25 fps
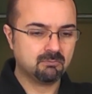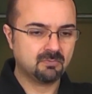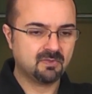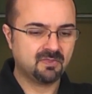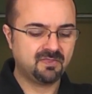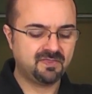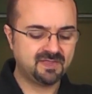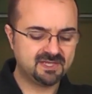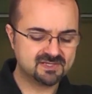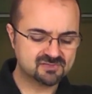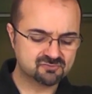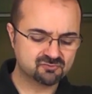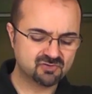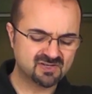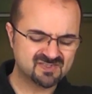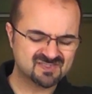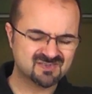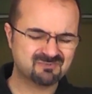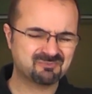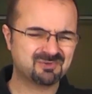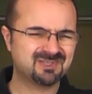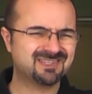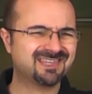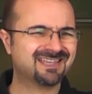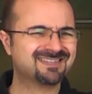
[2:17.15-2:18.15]
This
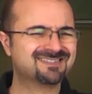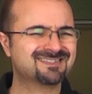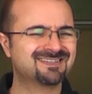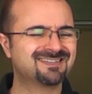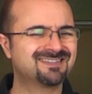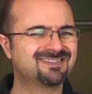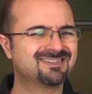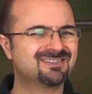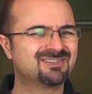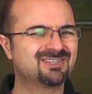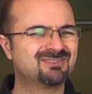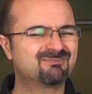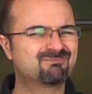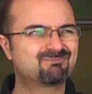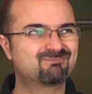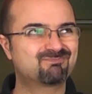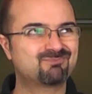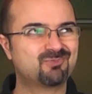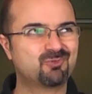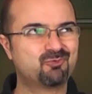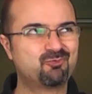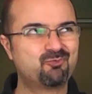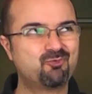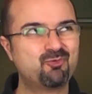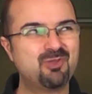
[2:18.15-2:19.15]
recipe doesn't
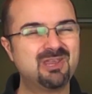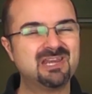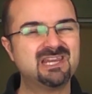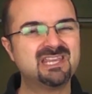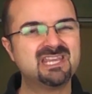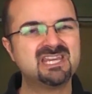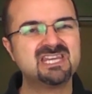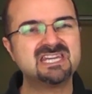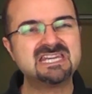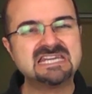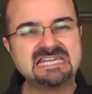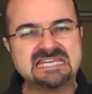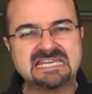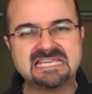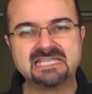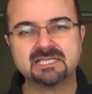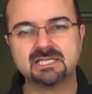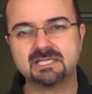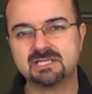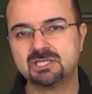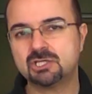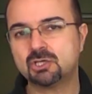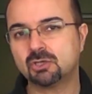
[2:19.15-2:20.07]
really need it.